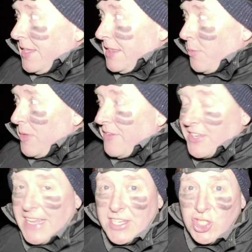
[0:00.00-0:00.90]
Then we have to
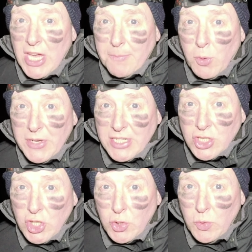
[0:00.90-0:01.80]
get to checkpoint
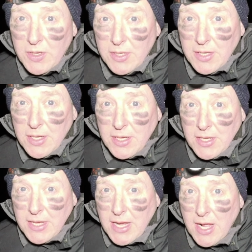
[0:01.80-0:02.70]
2,
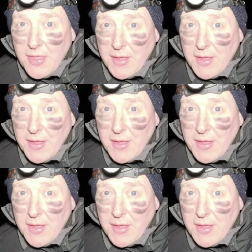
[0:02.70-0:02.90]
and